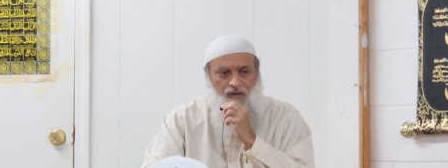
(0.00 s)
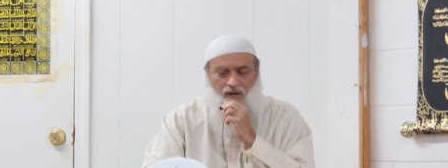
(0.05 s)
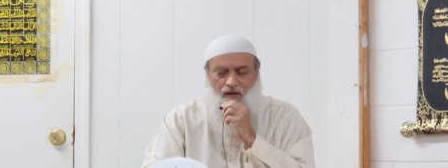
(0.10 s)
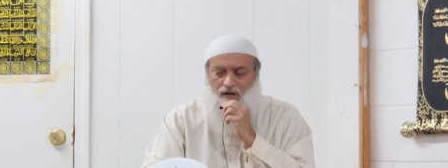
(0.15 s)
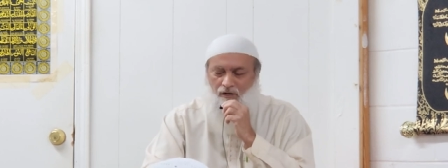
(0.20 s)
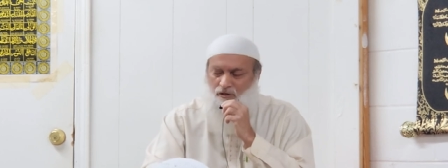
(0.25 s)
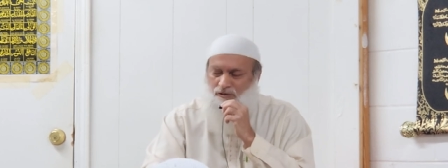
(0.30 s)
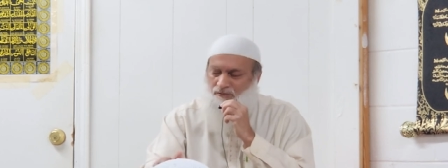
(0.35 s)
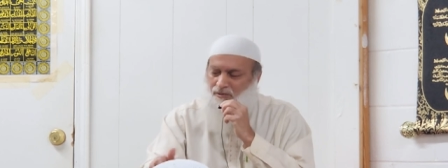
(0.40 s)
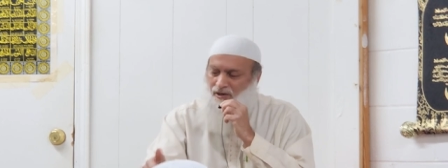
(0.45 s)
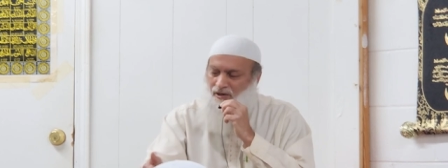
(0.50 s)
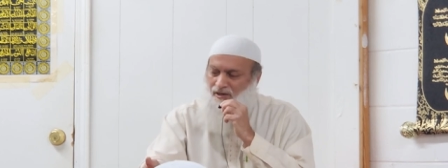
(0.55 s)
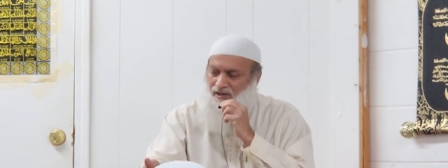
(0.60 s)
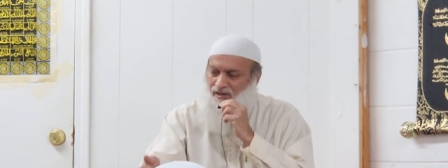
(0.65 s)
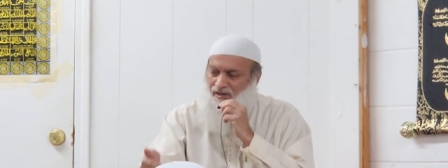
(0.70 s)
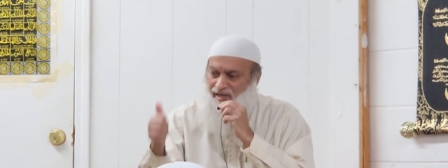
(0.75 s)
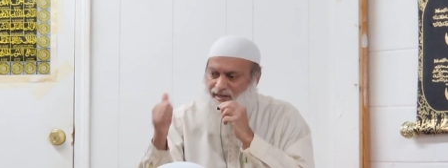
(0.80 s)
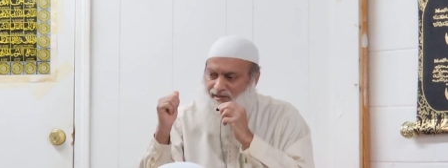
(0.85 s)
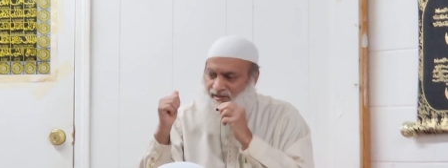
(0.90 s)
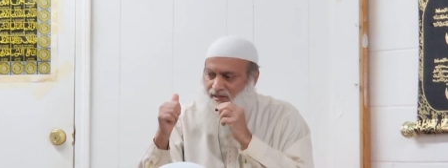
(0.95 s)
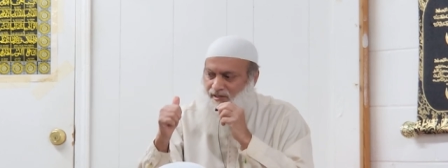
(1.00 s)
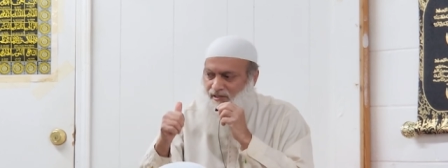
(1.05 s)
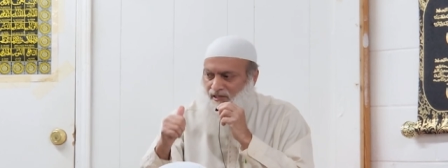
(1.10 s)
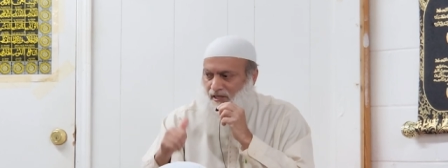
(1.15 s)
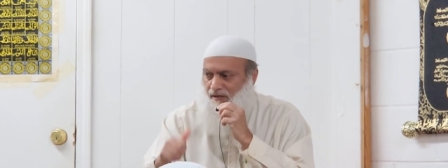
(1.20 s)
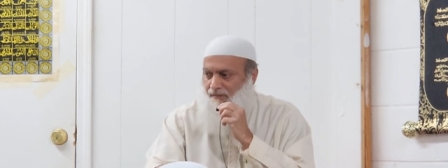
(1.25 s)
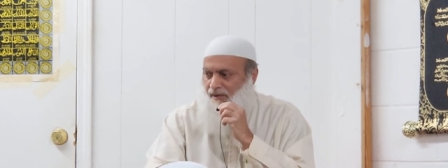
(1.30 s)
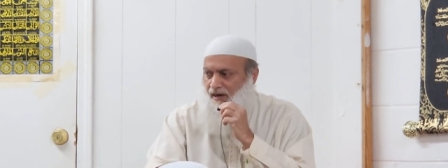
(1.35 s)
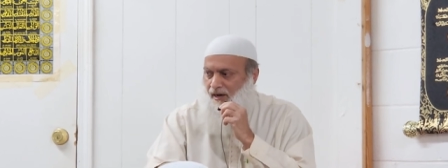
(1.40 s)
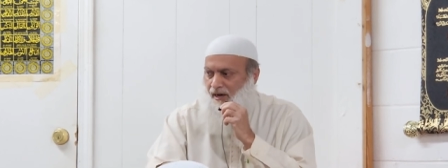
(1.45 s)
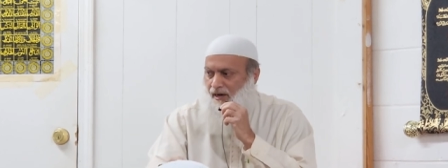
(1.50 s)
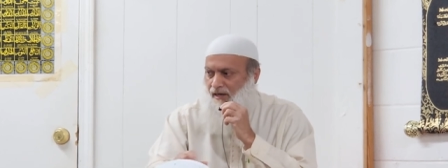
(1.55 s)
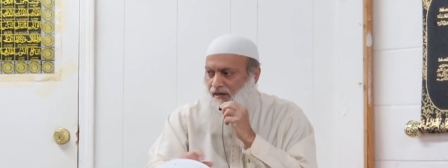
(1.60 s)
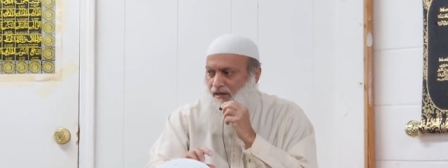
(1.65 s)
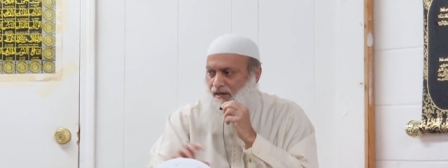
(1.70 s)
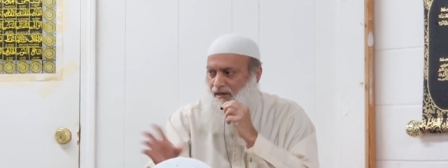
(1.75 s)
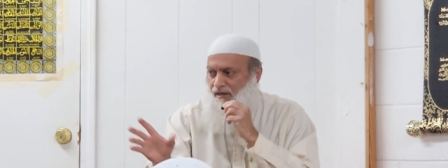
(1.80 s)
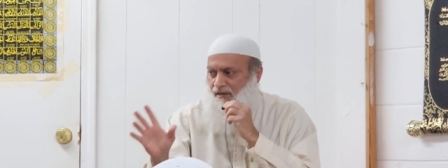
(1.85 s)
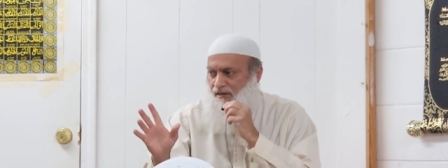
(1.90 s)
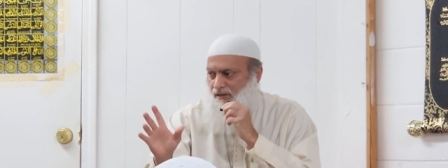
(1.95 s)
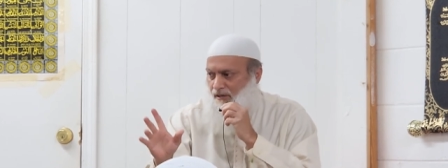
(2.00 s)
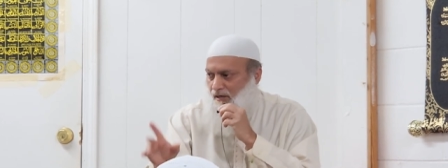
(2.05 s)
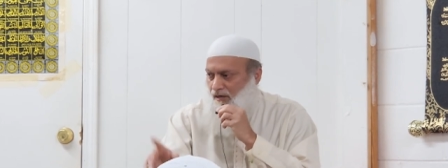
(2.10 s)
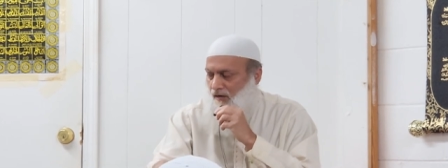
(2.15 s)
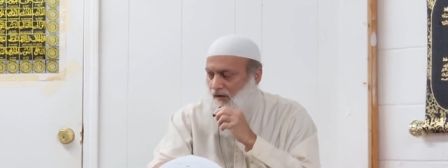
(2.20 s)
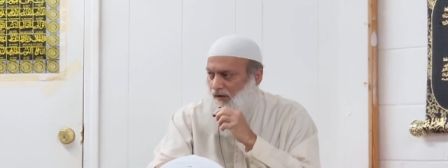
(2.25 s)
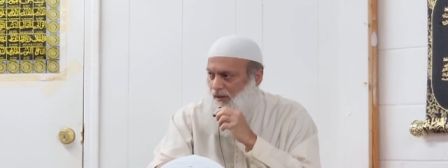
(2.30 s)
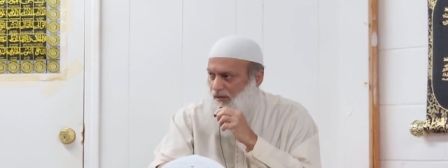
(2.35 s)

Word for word: Allah subhanahu takes his iman and he doesn't know